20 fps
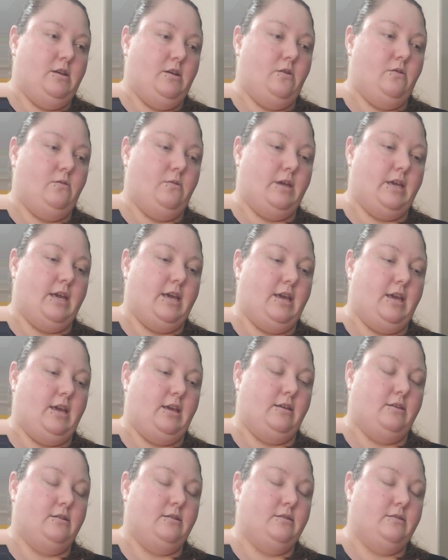
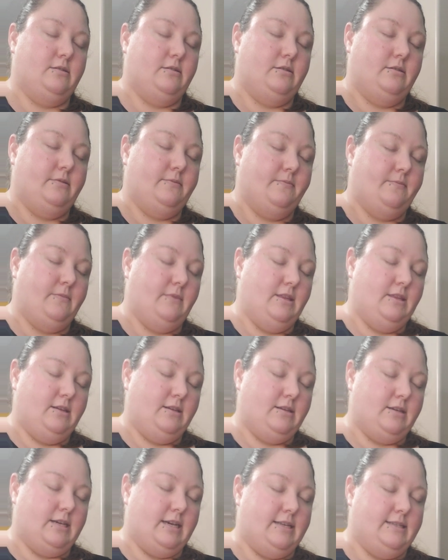Okay.
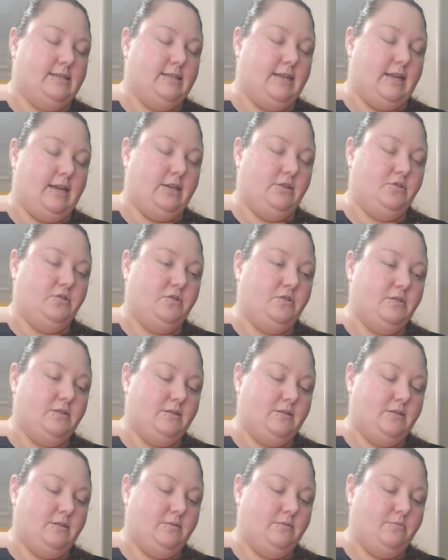Guides and
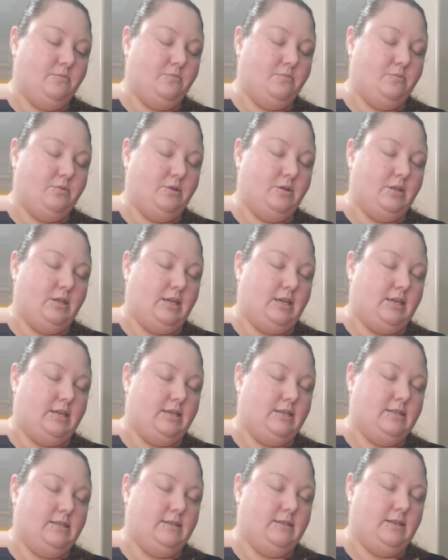angels,
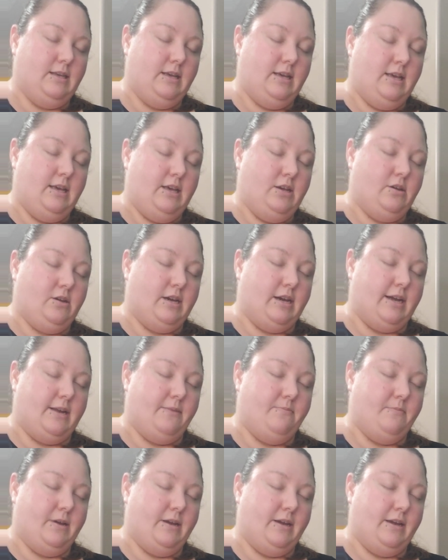please
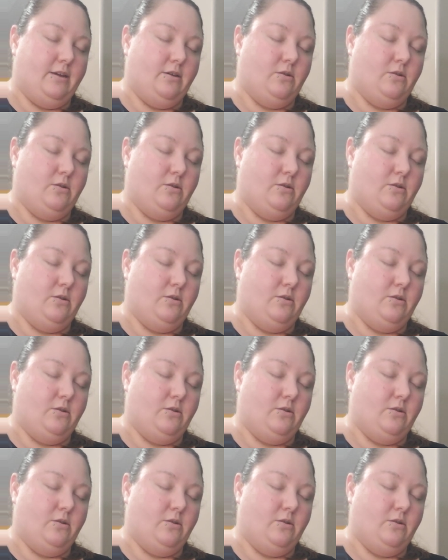guide my